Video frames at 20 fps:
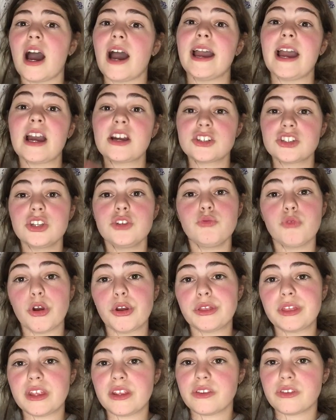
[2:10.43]
I actually
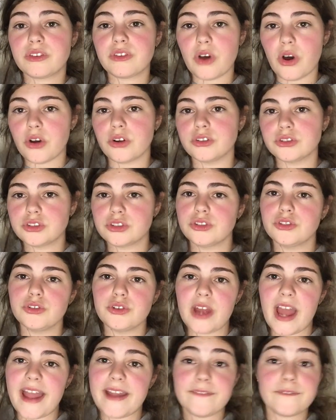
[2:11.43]
wrote this song
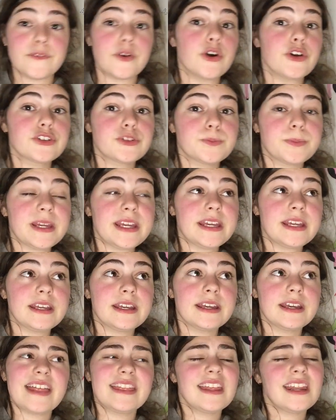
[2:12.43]
to a first beat,
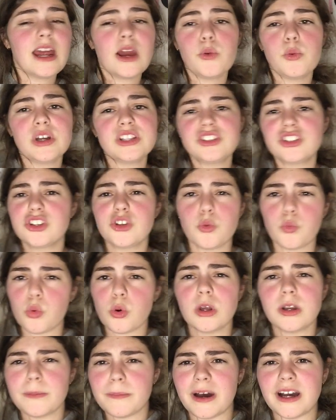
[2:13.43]
and then I went to the
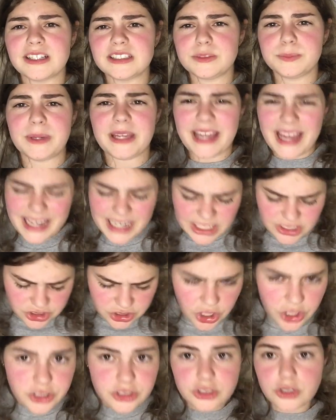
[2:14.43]
watermarked beat, and I
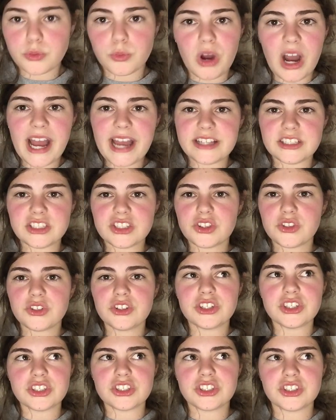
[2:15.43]
don't know why, I just thought
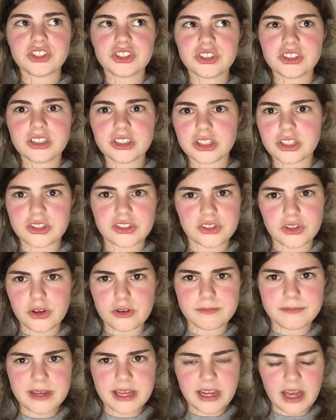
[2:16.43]
it suited the
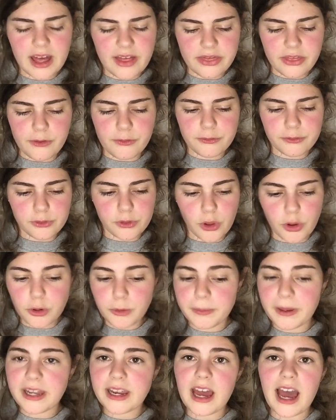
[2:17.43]
song better, the flow
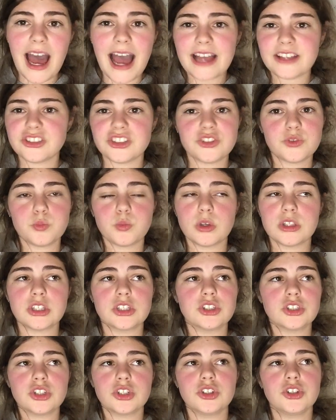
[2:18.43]
better. I just
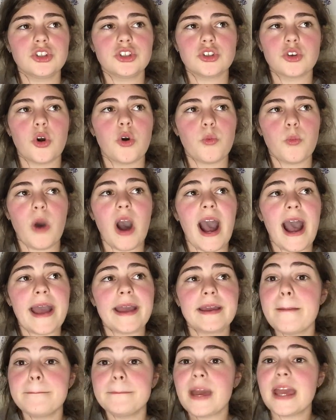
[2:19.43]
wasn't too sure
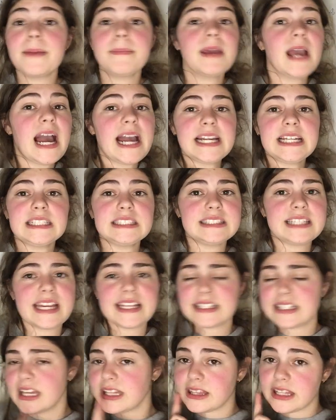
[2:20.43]
why. Maybe I can
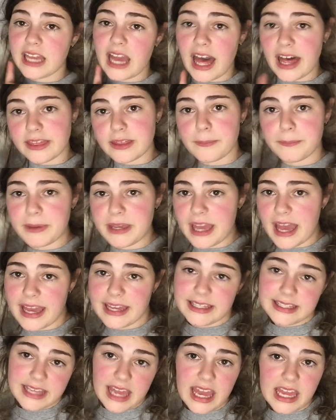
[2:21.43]
test out the other beat
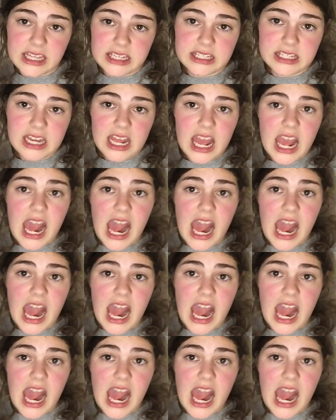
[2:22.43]
again.